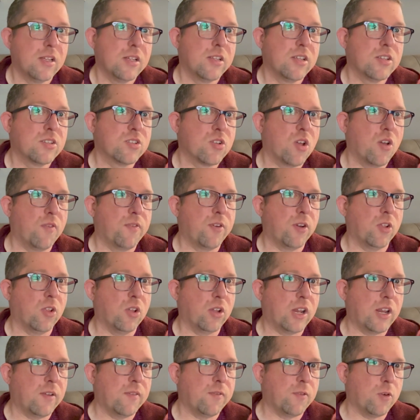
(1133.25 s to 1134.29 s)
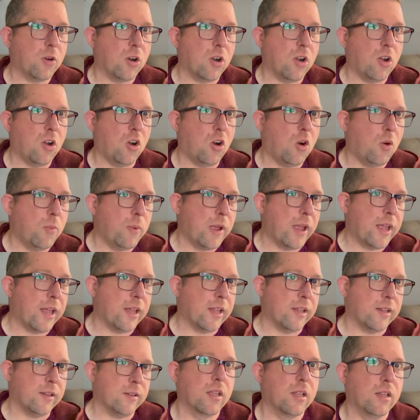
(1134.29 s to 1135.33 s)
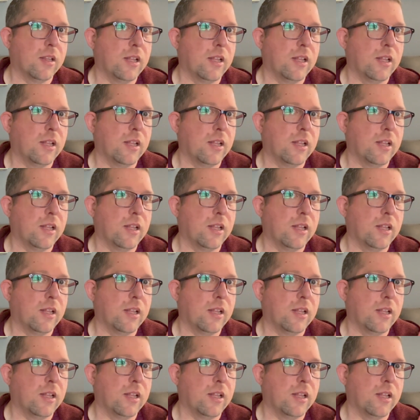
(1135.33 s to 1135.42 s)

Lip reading: So if you're looking for a home at,